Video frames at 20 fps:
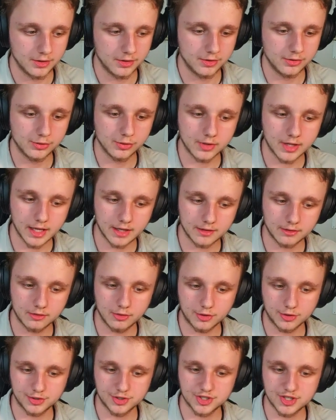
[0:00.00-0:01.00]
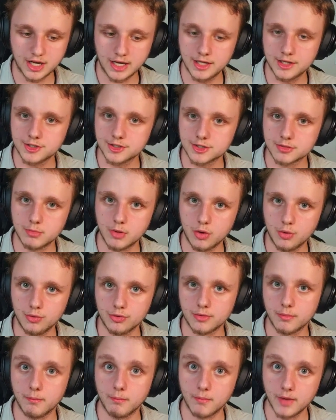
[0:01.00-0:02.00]
You get your challenge mode
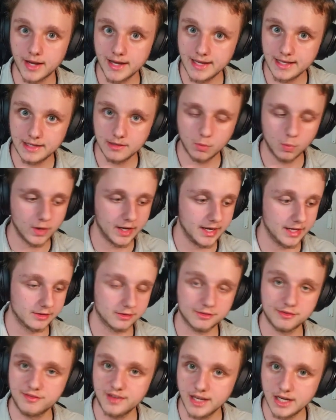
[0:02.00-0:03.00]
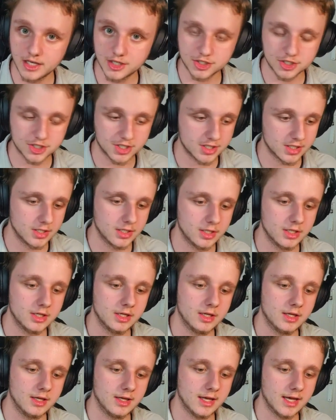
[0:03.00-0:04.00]
money when it's finished.
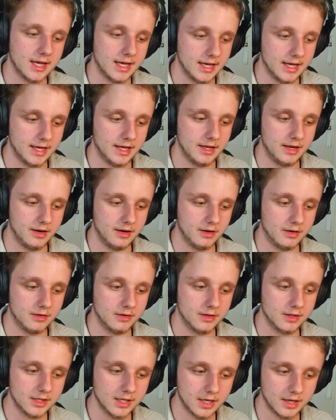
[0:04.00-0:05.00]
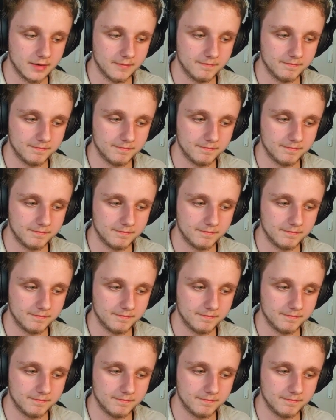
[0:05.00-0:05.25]
And yeah.